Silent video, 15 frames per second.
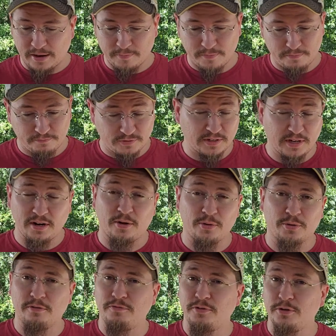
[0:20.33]
I've seen
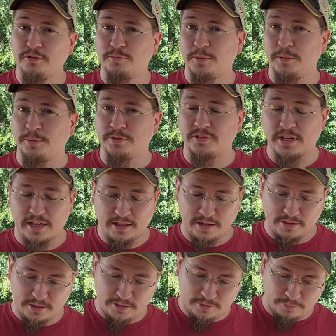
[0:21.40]
all the reviews, people say
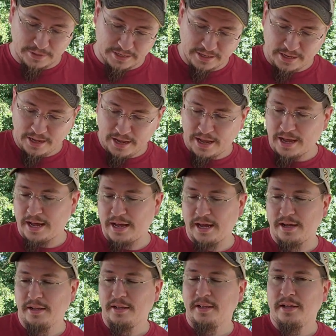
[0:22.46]
they do, but
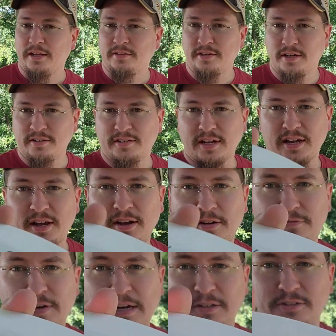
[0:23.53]
it's going to say
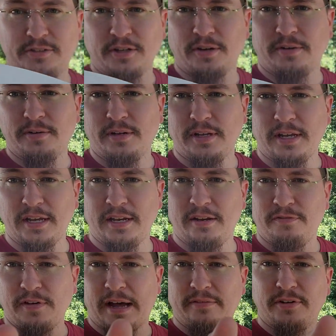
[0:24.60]
Firestone
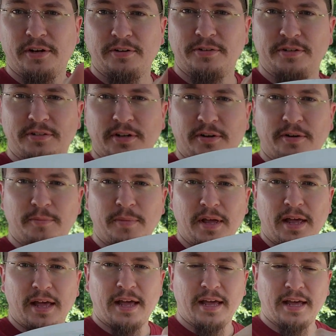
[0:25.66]
Indy 500s on them,
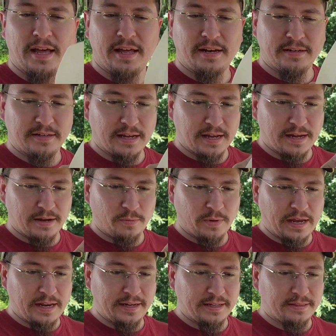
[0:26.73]
and
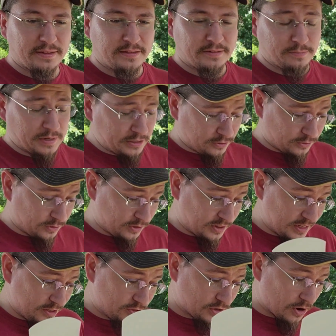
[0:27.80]
we got to get these, make sure
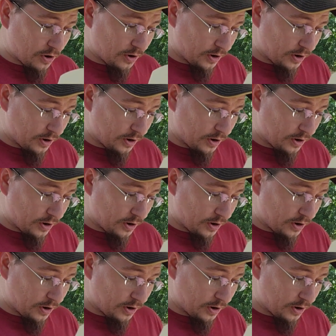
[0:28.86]
that these